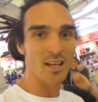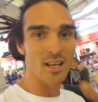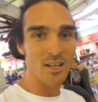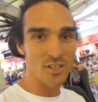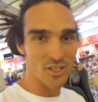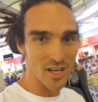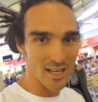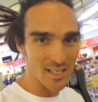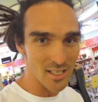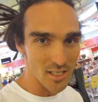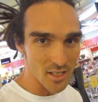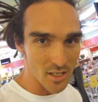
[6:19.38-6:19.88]

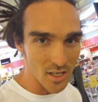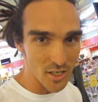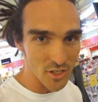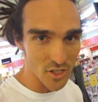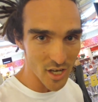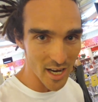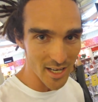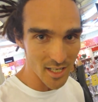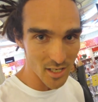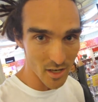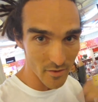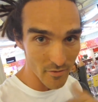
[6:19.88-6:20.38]
Jess
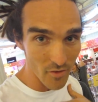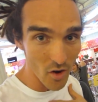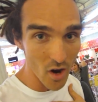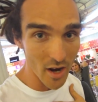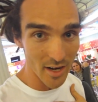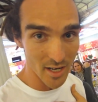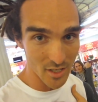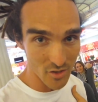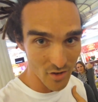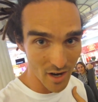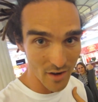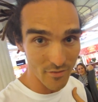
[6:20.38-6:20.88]

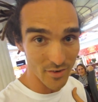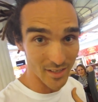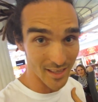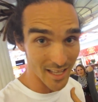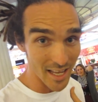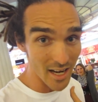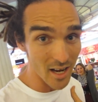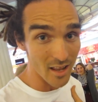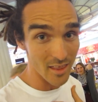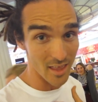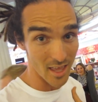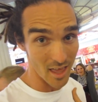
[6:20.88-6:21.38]
invited us around for
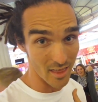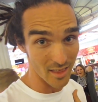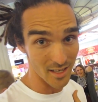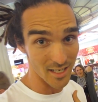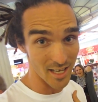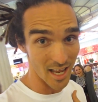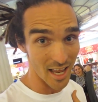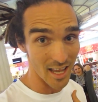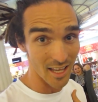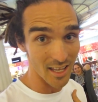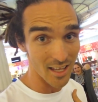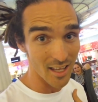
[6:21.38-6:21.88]
dinner the other
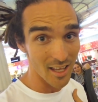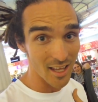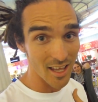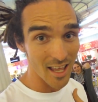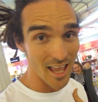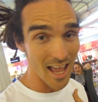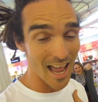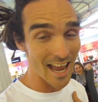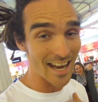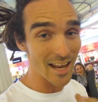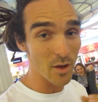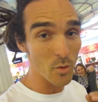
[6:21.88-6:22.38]
day
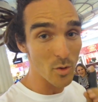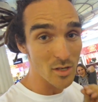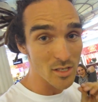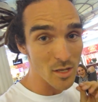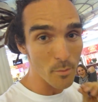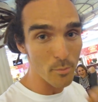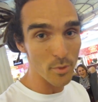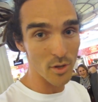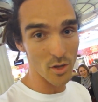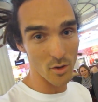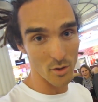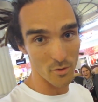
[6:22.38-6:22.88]
and it was
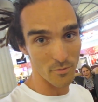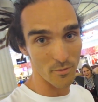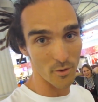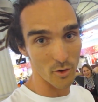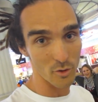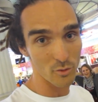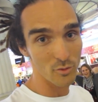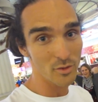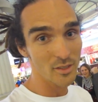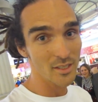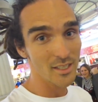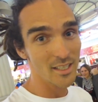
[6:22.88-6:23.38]

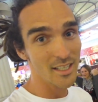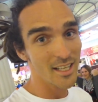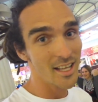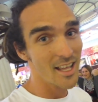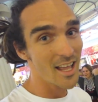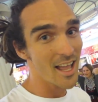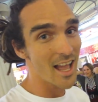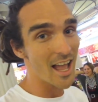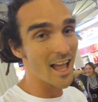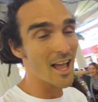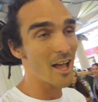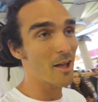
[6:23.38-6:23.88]
beautiful.
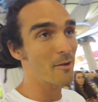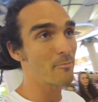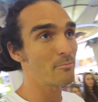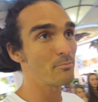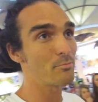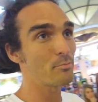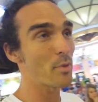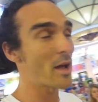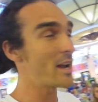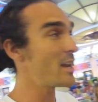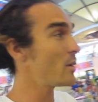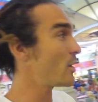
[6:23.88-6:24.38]

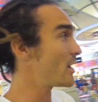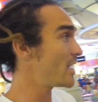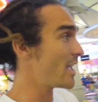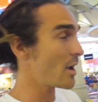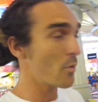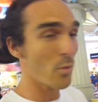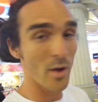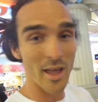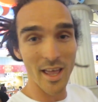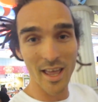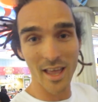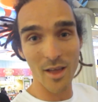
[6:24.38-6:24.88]
But anyway, yeah,
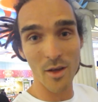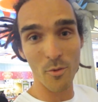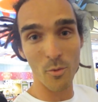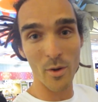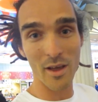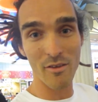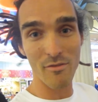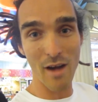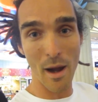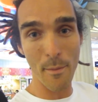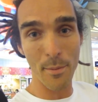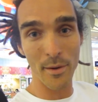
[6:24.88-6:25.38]

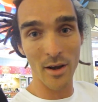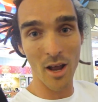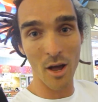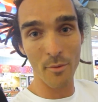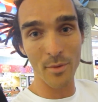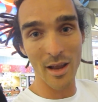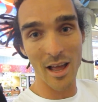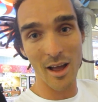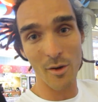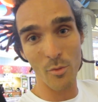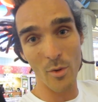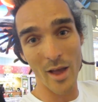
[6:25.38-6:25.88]
we're wrapping up
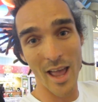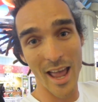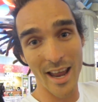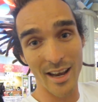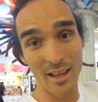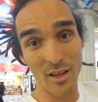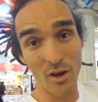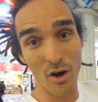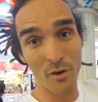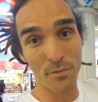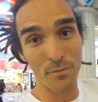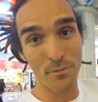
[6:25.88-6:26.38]
now and we're
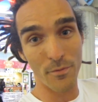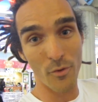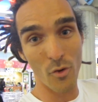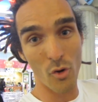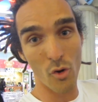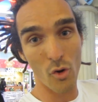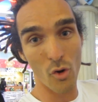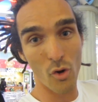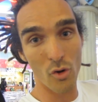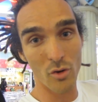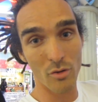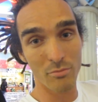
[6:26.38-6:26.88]
heading off
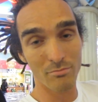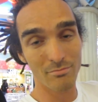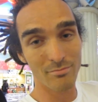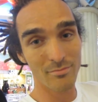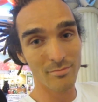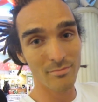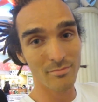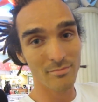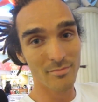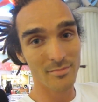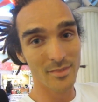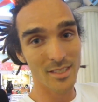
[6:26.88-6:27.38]
for
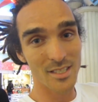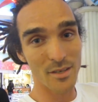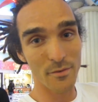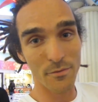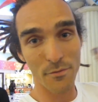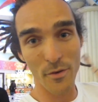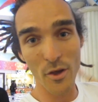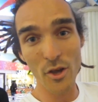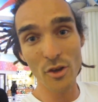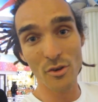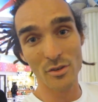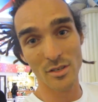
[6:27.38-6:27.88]
some
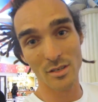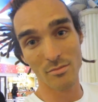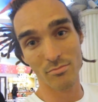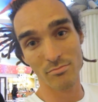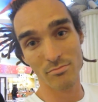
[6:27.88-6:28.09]
food.